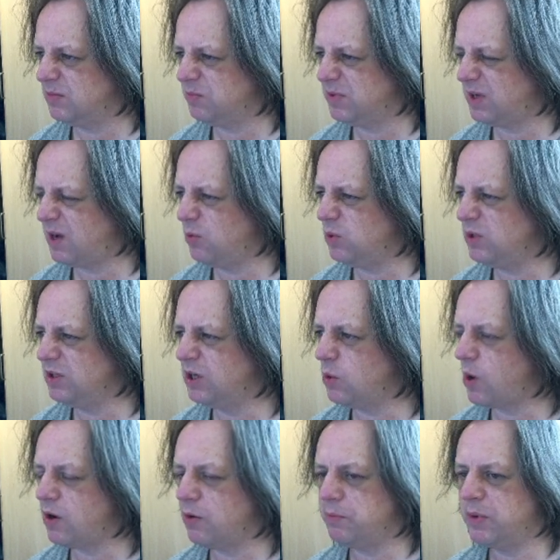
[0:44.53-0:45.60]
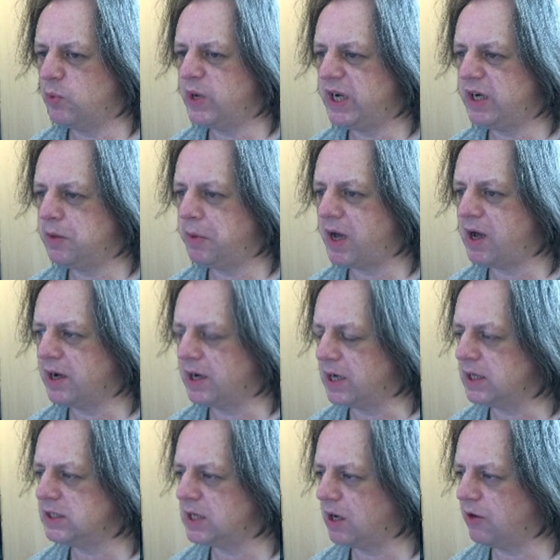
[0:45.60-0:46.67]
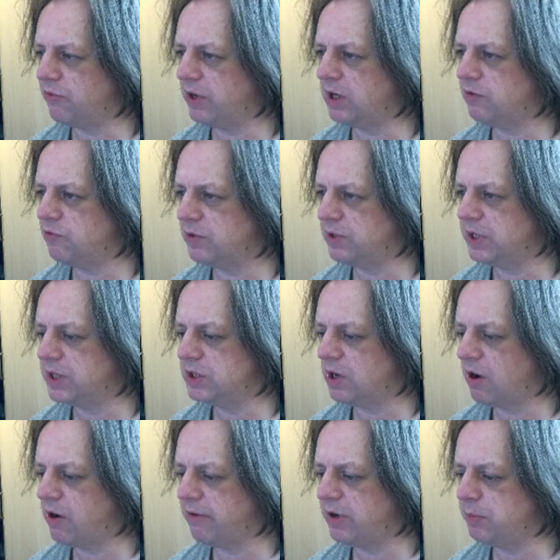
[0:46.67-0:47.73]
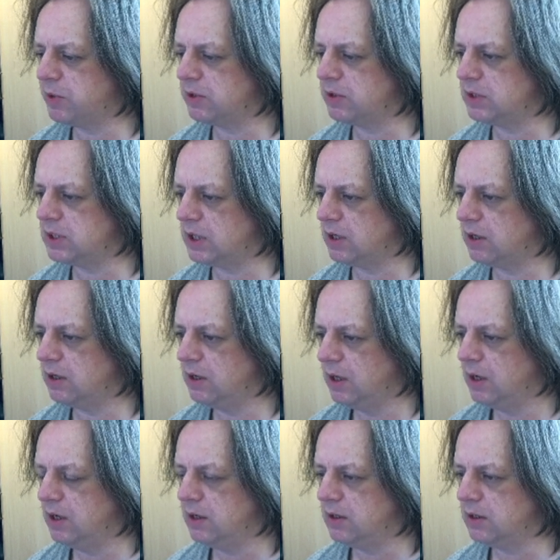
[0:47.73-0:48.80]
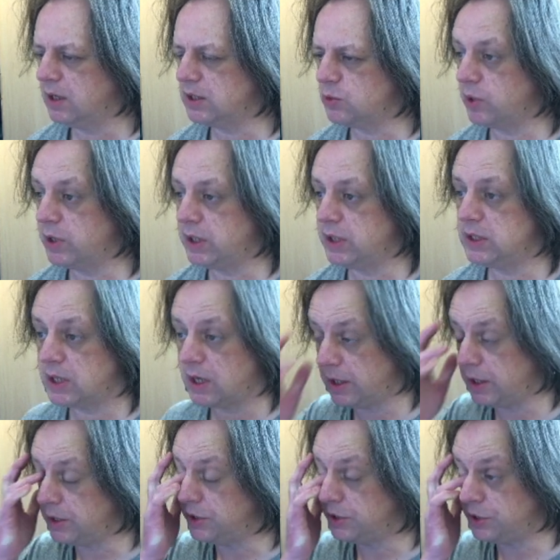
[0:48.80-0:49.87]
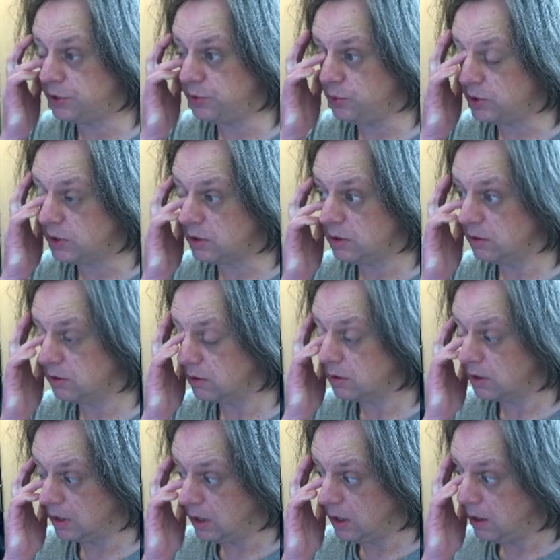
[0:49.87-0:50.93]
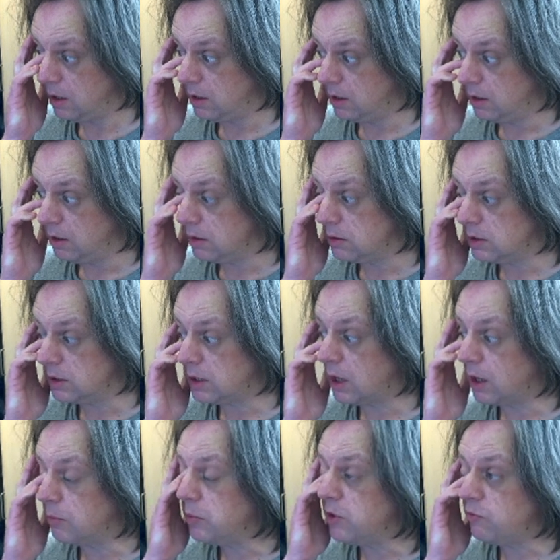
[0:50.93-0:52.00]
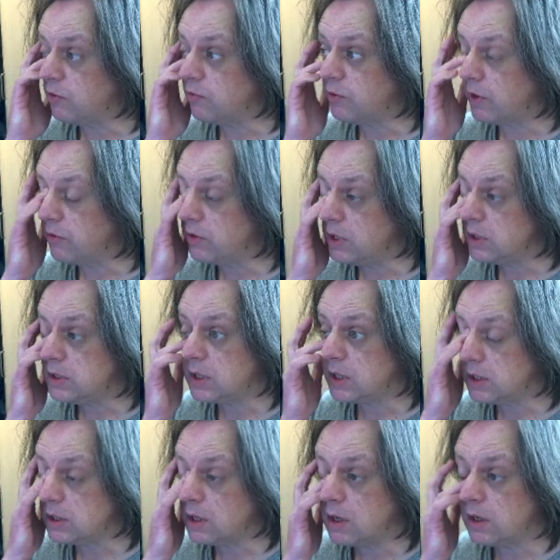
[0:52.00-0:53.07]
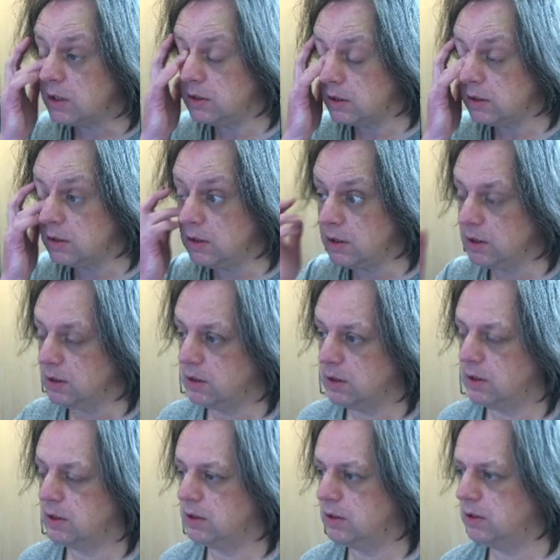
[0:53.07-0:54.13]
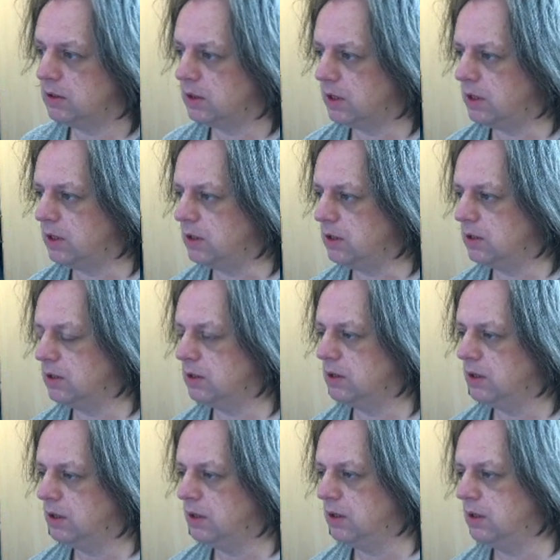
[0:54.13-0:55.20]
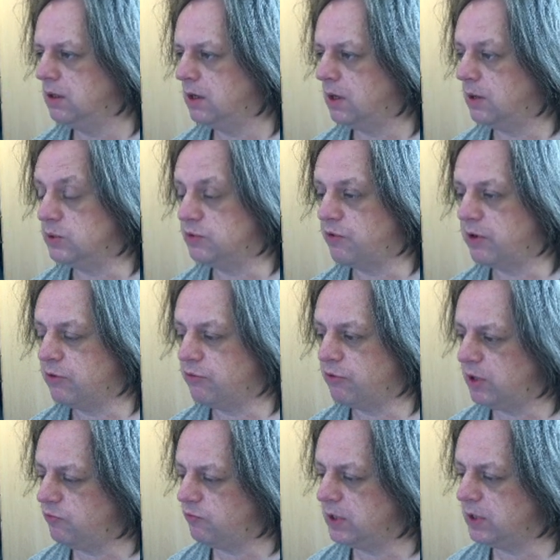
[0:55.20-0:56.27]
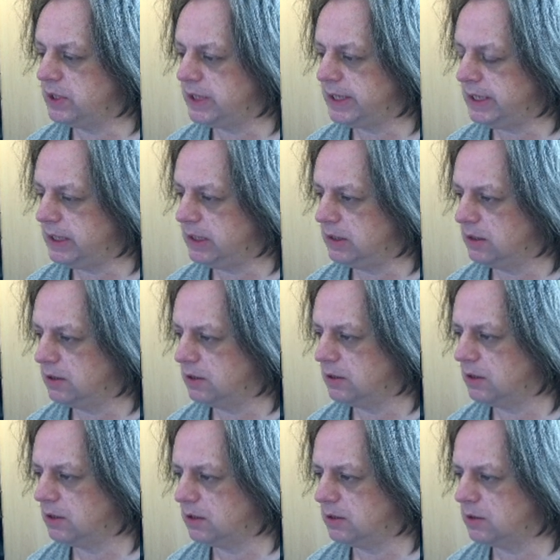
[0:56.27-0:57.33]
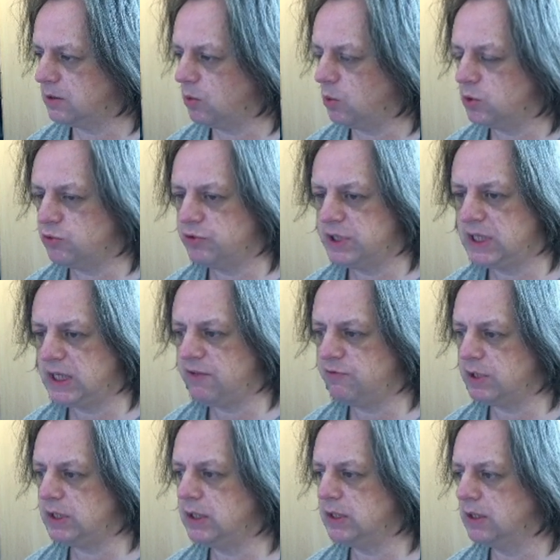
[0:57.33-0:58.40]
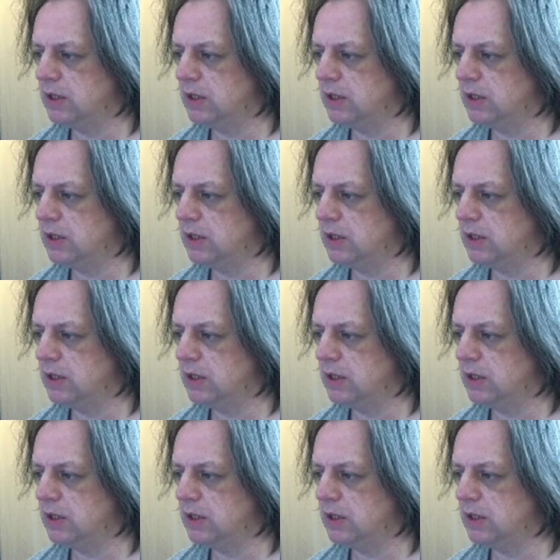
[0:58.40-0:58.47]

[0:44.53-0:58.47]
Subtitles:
I wouldn't go out of my way to buy an accelerator for the Atari, but that's what he decided to do, to thank me for various things I had done, and I was very grateful indeed, and of course received it.